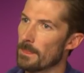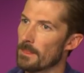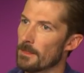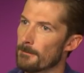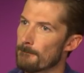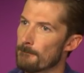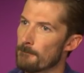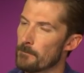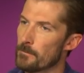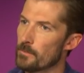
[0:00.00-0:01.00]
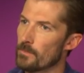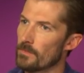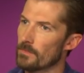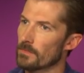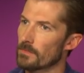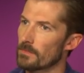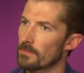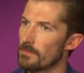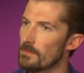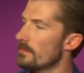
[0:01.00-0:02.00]

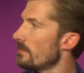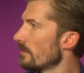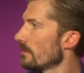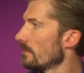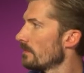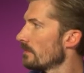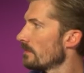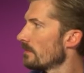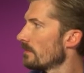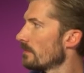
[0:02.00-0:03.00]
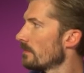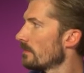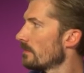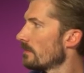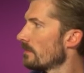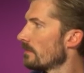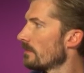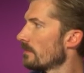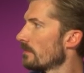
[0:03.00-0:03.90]
This person isn't speaking.